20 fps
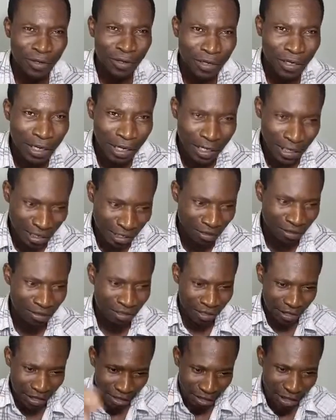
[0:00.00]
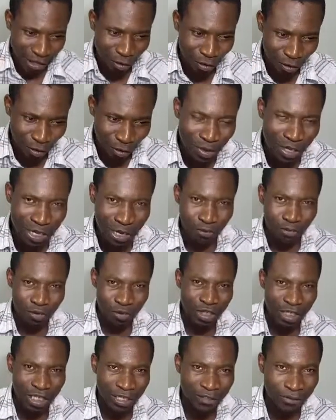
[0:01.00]
And then think that you'll become
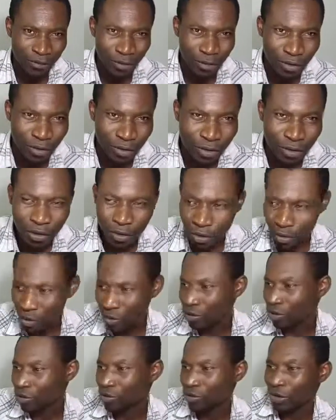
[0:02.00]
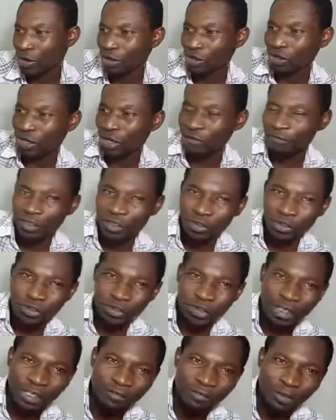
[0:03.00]
successful when you have destroyed
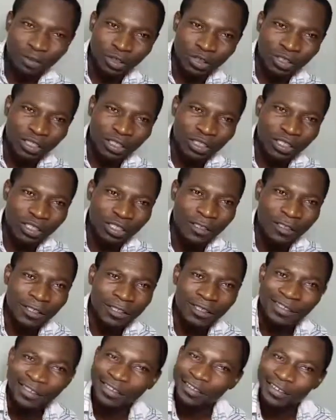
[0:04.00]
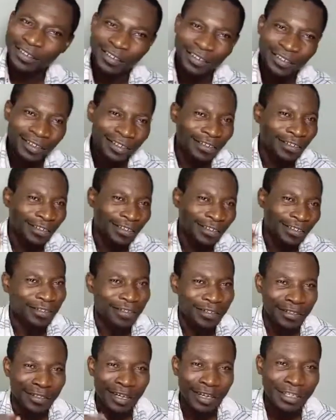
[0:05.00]
everybody's.
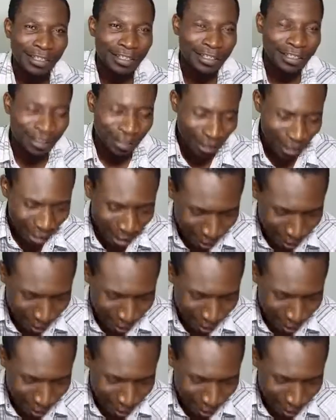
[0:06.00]
That is a lie.